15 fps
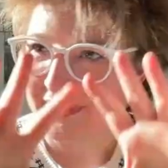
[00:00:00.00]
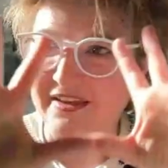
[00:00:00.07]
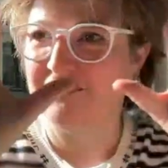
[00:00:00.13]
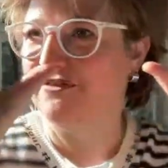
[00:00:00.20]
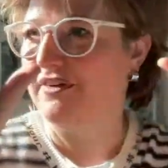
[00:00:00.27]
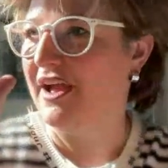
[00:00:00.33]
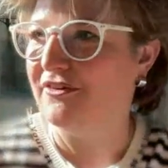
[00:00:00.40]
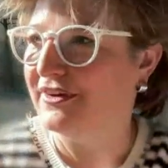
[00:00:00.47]

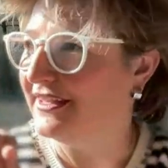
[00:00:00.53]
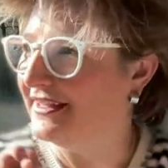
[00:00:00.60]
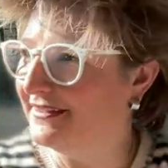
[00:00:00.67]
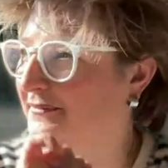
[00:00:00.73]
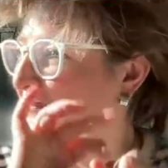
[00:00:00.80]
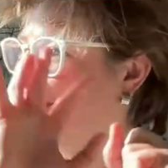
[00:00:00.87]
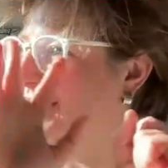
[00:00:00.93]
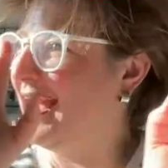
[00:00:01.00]

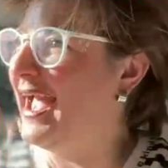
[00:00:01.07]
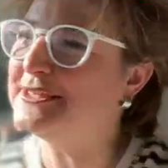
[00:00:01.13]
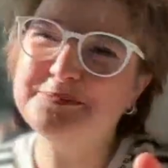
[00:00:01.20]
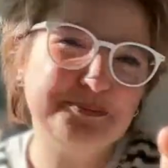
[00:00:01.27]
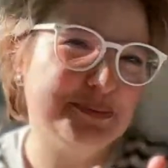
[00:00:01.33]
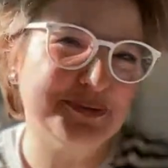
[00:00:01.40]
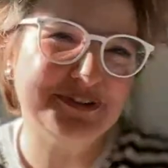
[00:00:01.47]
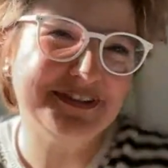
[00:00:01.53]
very
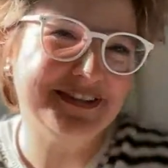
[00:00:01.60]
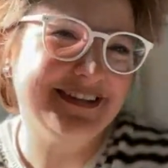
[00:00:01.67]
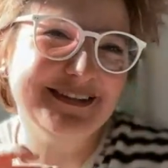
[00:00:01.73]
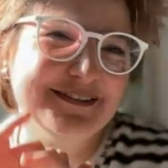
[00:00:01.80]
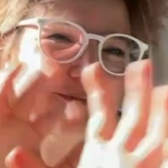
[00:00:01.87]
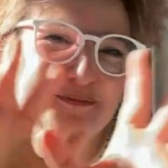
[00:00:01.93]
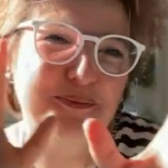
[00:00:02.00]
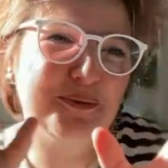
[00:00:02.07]

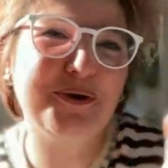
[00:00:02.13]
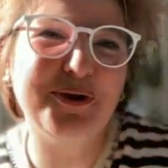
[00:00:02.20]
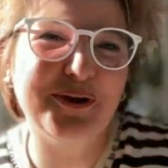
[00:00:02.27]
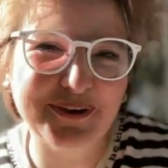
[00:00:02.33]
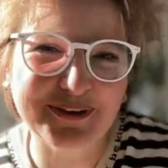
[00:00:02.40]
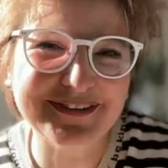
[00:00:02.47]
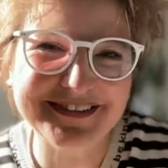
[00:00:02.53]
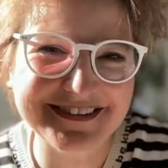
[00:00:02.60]
expertise
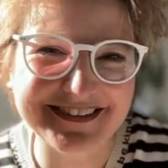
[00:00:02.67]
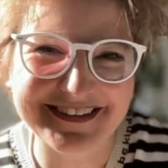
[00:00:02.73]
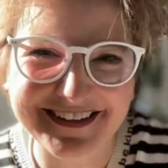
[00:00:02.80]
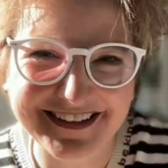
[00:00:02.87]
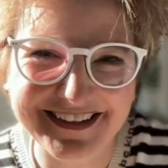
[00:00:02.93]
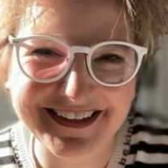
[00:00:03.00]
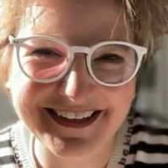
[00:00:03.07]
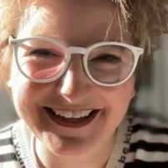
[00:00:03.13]
words
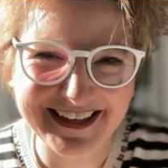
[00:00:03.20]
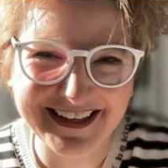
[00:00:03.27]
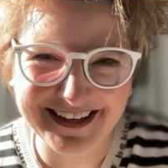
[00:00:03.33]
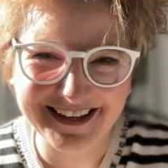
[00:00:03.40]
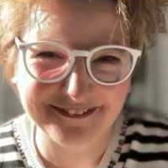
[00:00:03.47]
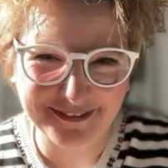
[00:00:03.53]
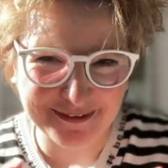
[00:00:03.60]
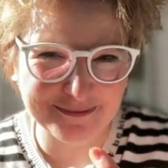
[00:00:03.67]

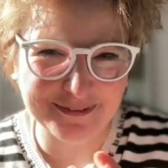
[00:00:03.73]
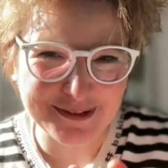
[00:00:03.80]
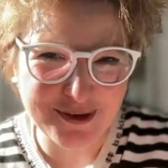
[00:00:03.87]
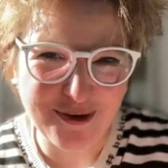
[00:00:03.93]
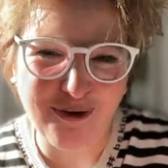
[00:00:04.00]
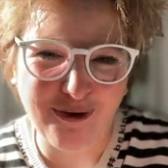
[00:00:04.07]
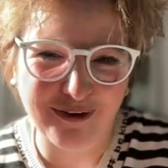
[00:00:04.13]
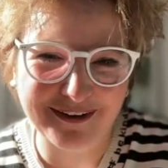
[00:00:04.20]
when we
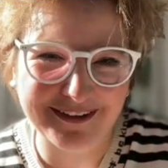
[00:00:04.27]
talk.